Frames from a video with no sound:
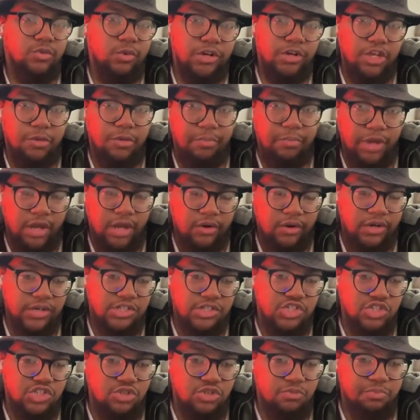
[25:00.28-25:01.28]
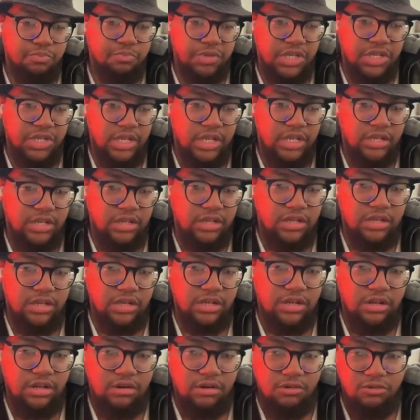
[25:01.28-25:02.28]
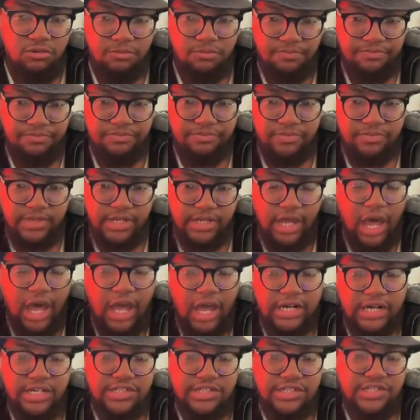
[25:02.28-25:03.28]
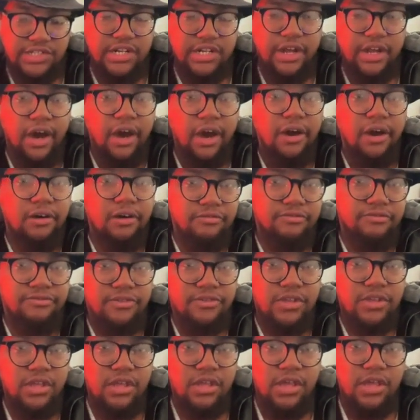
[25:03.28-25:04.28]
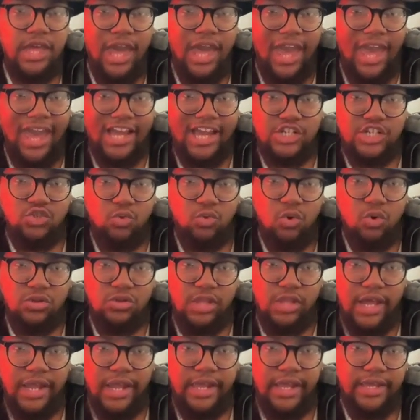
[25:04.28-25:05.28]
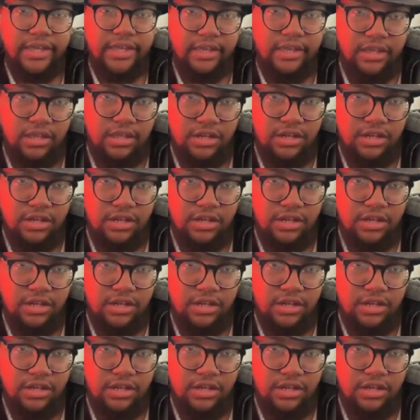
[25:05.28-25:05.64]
one of your parents to being, cognizant of actual like,